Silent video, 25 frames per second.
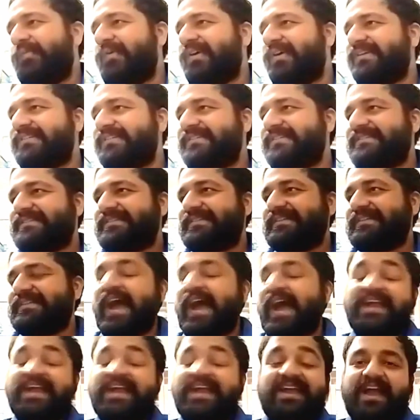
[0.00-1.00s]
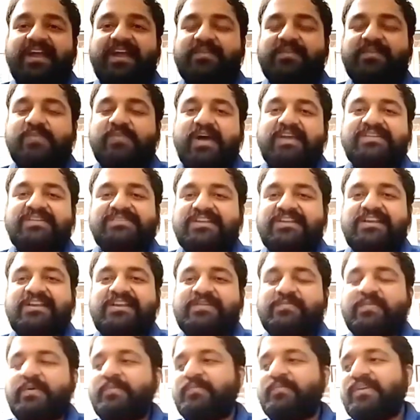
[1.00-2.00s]
was I still
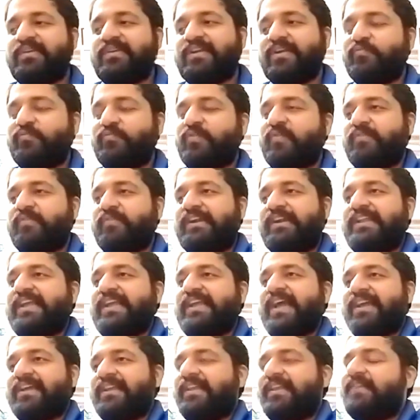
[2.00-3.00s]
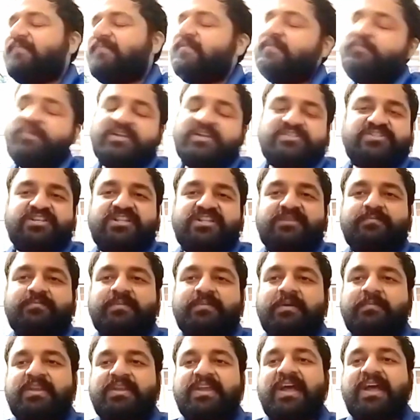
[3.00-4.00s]
remember it vividly. I can even picture the
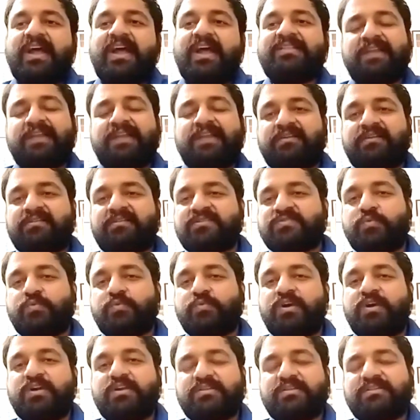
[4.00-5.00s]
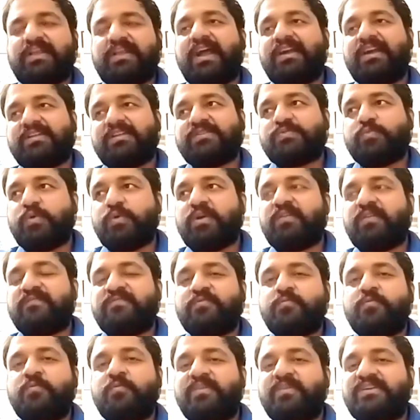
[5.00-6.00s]
memory, and that is one
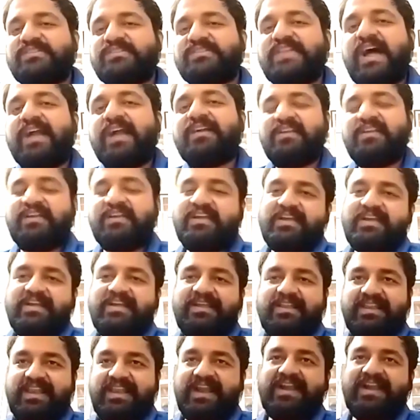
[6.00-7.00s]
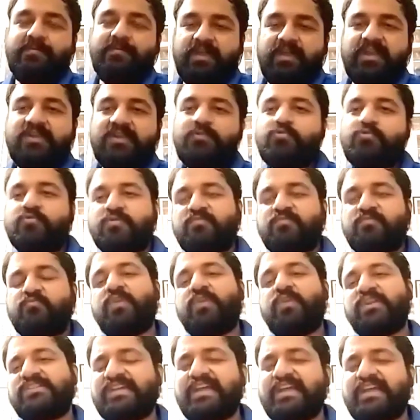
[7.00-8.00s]
of the moments that led me to,
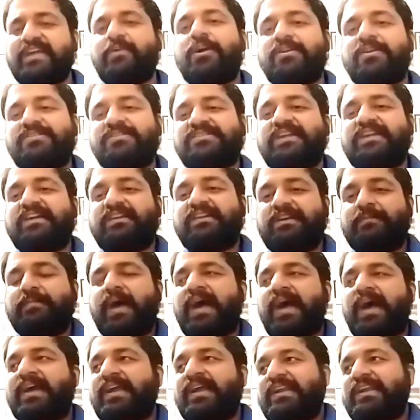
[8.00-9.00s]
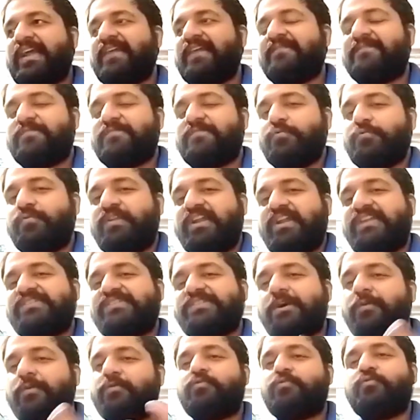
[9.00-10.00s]
once I got settled back in life, to
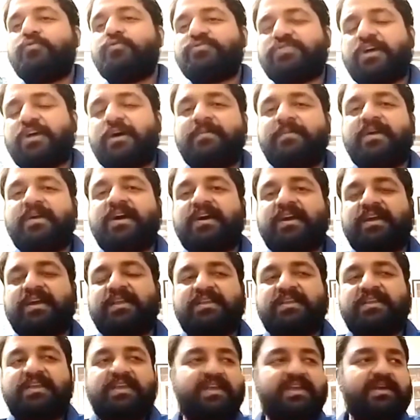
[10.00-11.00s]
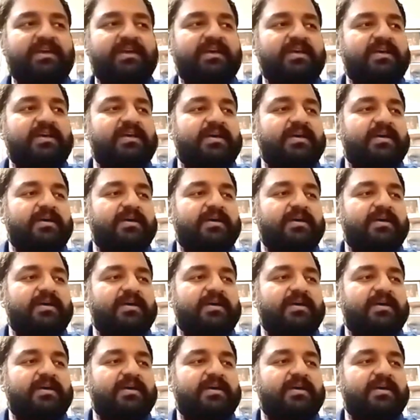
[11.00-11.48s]
reach out to Savia again. Ki